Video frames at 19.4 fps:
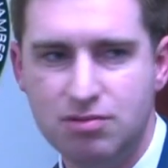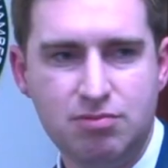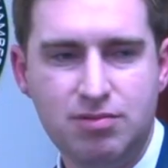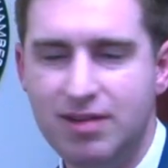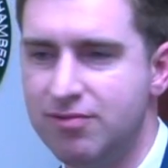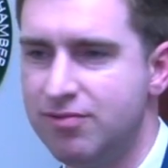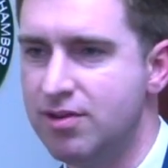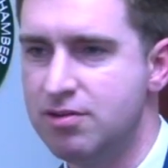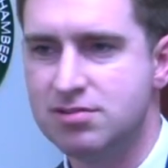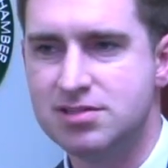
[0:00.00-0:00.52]
We
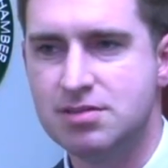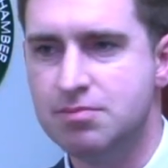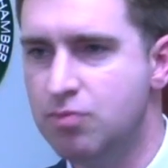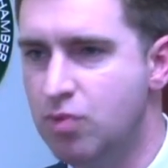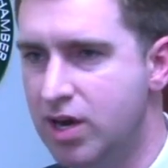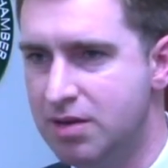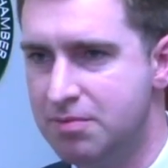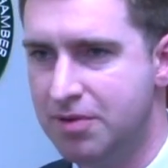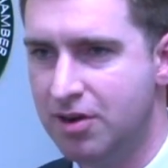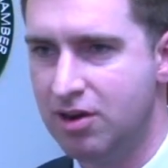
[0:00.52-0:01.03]
have folks in
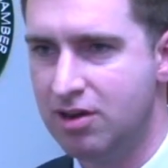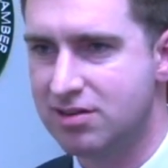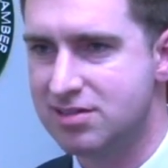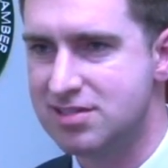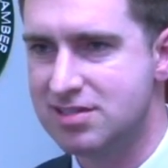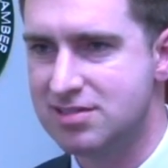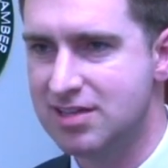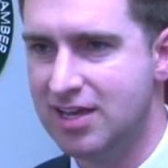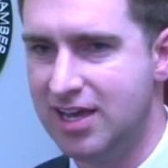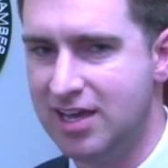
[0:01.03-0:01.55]
Buena
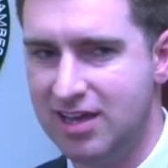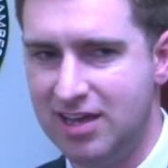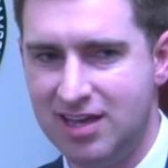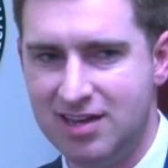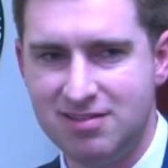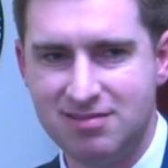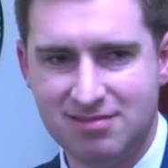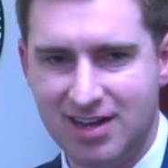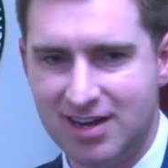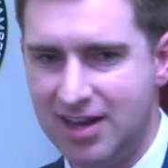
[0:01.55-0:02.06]
Parks
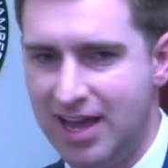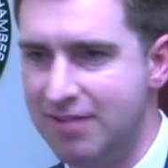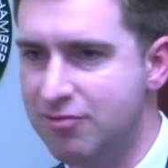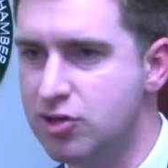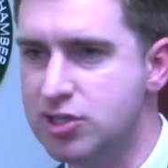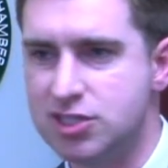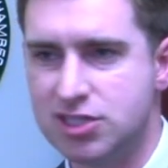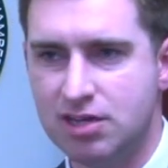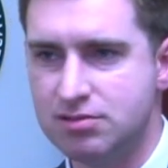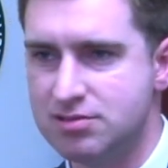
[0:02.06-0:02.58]
and
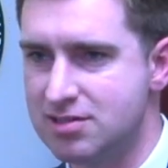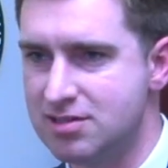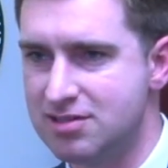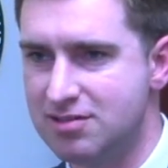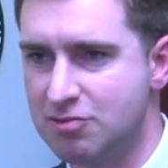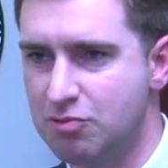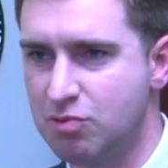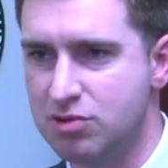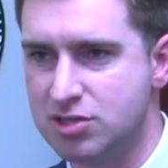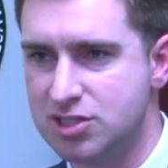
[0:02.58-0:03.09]
every shelter
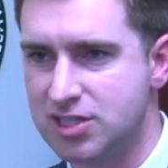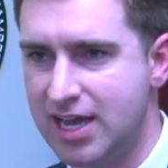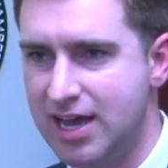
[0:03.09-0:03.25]
in Orange